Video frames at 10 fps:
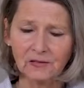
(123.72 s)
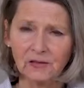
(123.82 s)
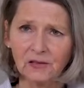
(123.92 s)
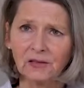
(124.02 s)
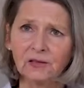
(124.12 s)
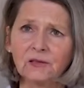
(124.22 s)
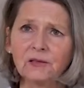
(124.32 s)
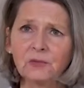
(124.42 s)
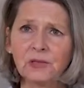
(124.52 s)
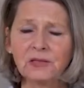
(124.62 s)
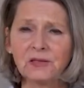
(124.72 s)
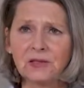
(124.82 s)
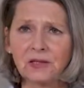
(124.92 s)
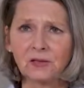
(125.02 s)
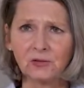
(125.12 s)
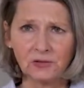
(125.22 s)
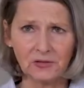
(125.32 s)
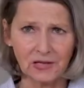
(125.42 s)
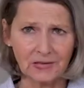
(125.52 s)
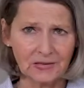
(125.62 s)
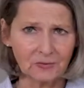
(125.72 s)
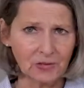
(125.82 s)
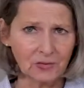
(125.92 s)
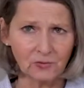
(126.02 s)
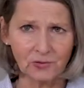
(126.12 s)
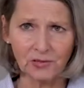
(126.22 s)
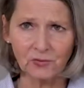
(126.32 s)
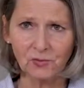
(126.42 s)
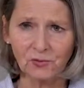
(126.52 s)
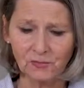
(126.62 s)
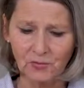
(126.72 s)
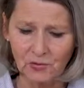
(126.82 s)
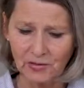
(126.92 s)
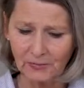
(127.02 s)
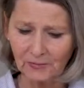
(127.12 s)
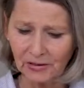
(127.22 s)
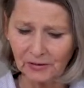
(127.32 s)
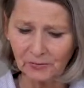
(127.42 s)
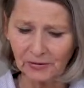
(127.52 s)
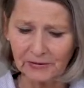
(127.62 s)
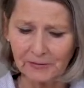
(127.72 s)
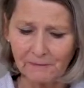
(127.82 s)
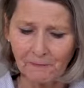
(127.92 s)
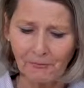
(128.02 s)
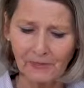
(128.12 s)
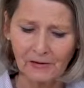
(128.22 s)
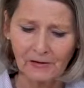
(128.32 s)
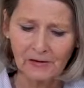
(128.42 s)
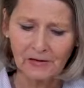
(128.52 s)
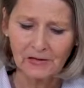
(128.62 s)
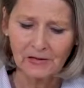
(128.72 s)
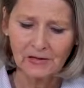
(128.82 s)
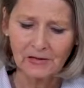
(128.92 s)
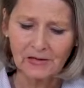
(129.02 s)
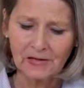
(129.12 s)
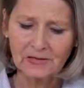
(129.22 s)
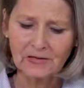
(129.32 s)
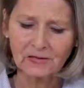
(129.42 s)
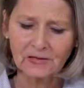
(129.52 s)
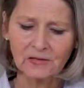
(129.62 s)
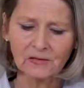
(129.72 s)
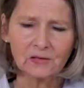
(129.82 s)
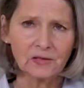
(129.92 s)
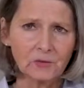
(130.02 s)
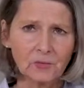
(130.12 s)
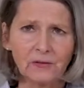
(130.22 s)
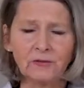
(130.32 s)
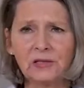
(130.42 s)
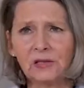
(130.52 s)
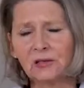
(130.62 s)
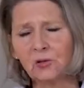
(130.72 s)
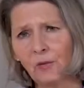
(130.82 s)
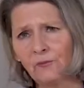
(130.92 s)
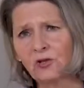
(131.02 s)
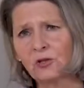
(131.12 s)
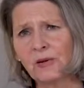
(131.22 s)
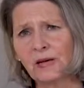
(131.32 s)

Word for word: now urgently bring it into connection with this contrast medium examination there are always headaches,